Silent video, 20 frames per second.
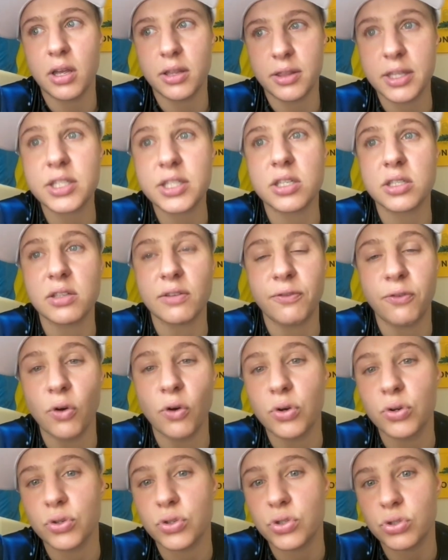This is the
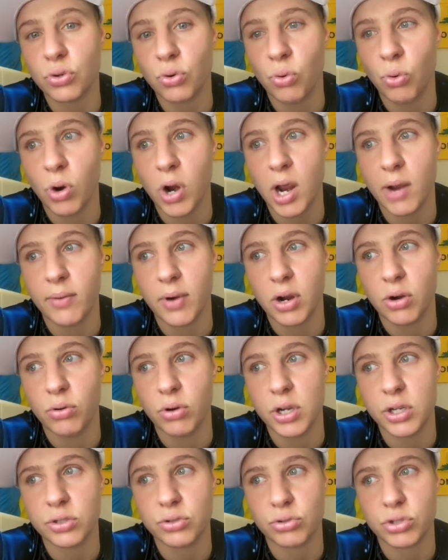focus. Whoever
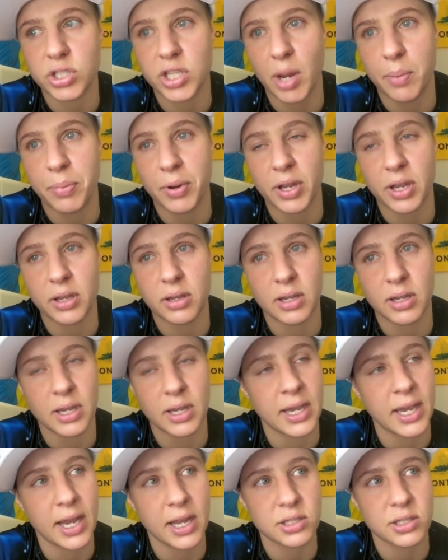going to step
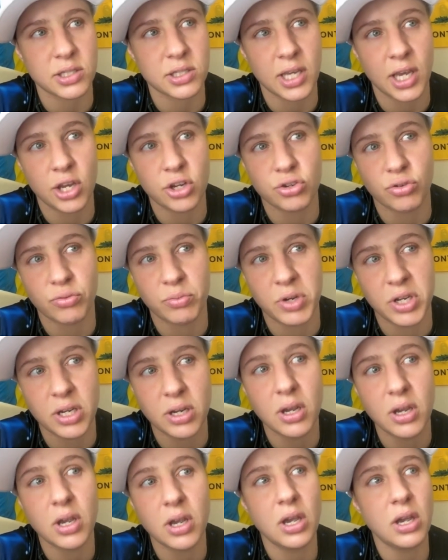against cage with me,